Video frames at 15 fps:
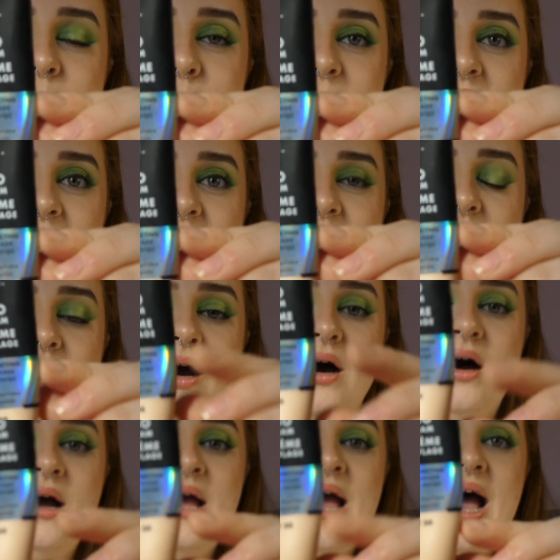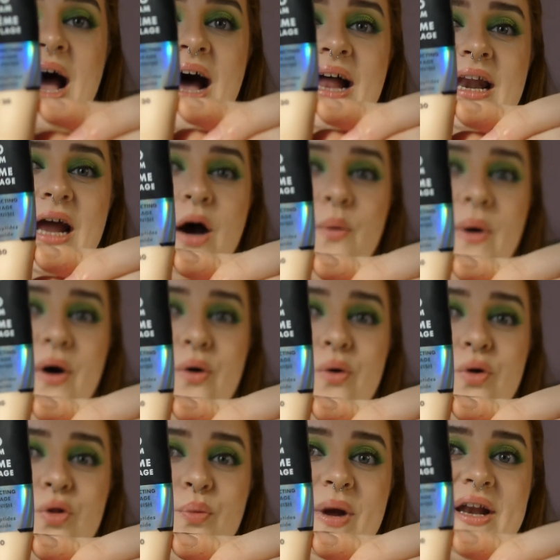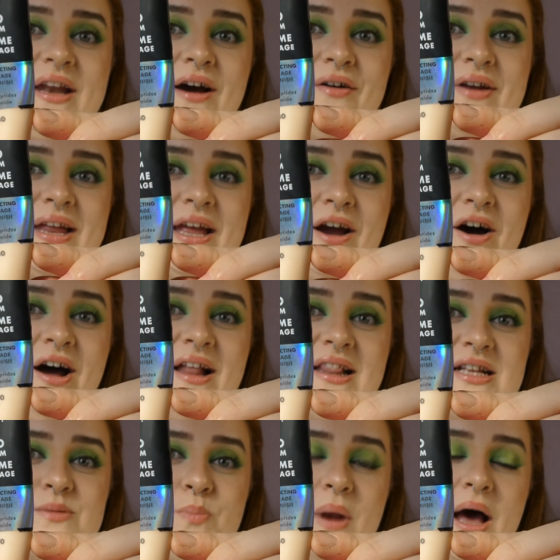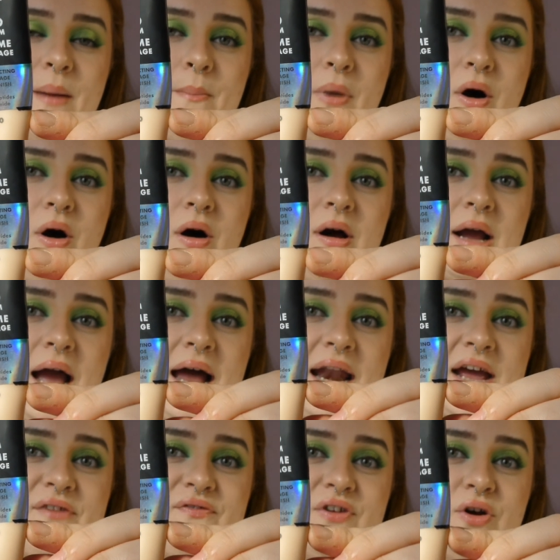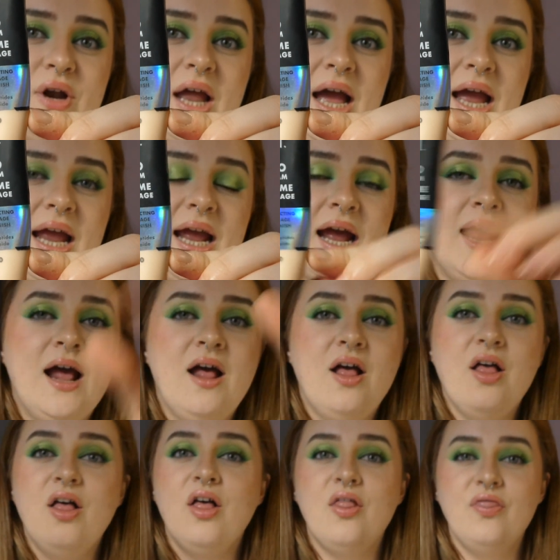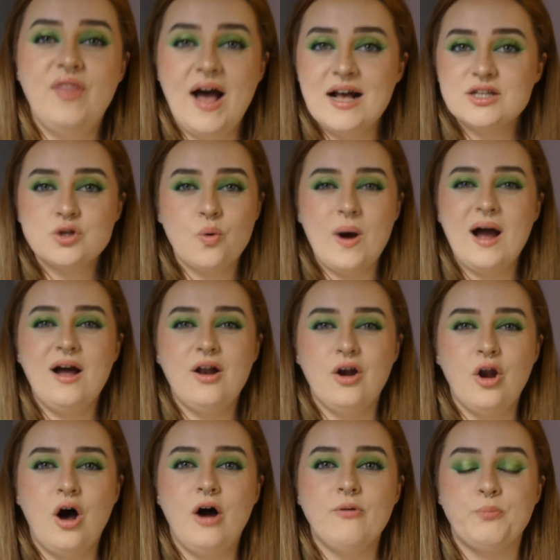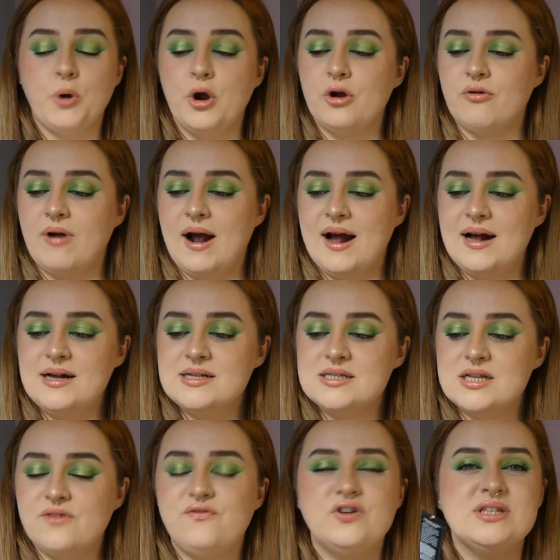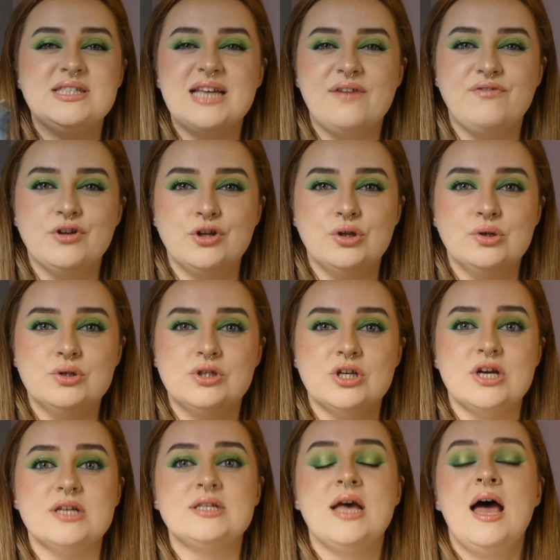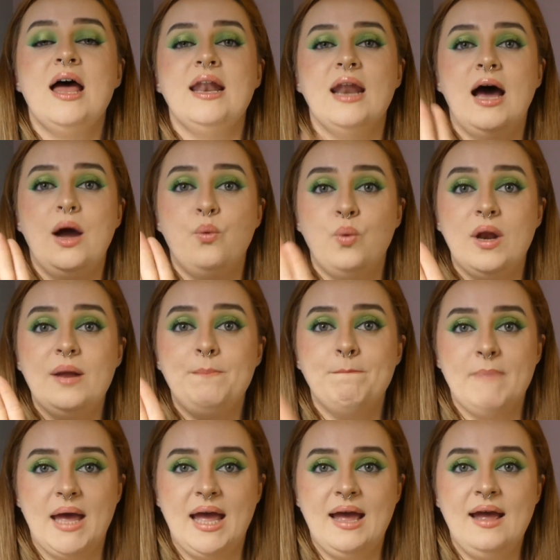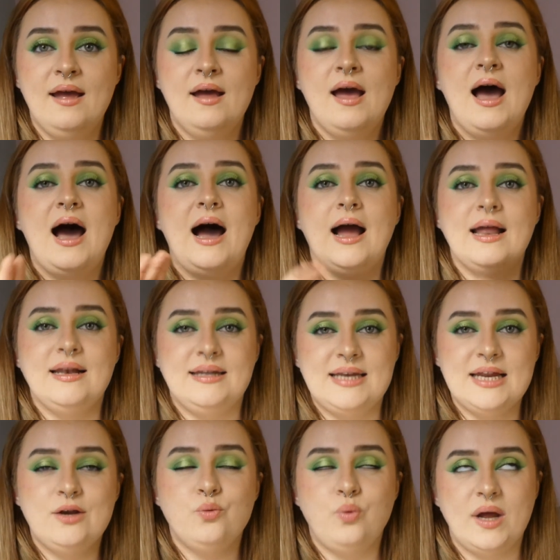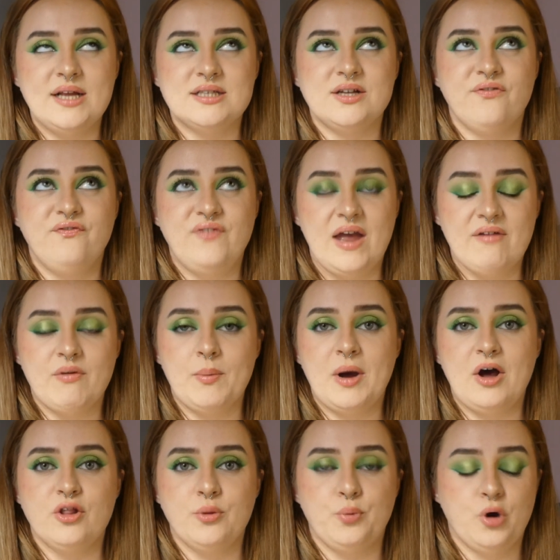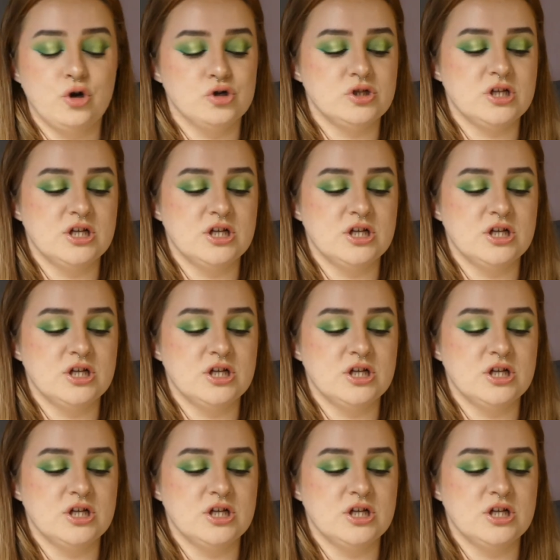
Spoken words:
bit here, and now we're all the way down here at this black mark, and I feel like that's quite a lot of progress for 7 uses. Now I will admit I did waste a fair amount of the product